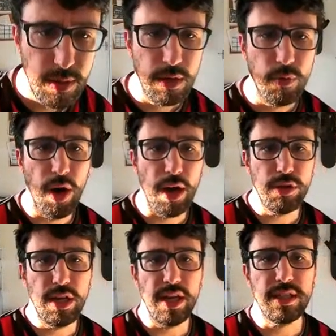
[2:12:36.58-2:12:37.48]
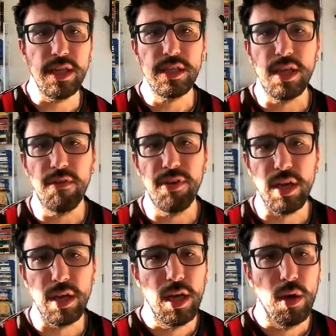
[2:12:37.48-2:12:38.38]
Why Udinese is
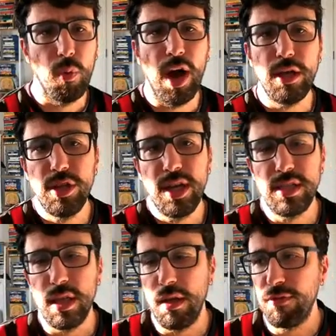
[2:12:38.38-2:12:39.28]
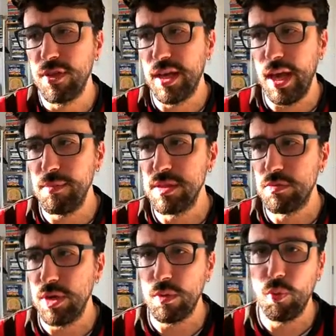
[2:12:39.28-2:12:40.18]
giving? Why Udinese? If the game is
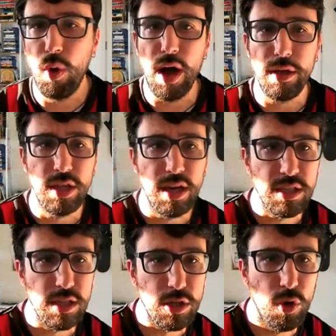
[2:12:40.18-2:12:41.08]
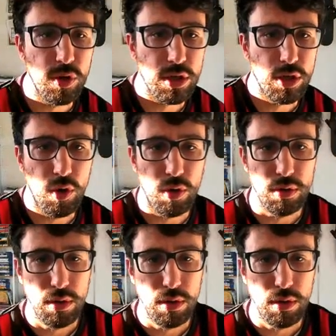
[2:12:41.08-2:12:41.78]
rigged, why Udinese scores a goal?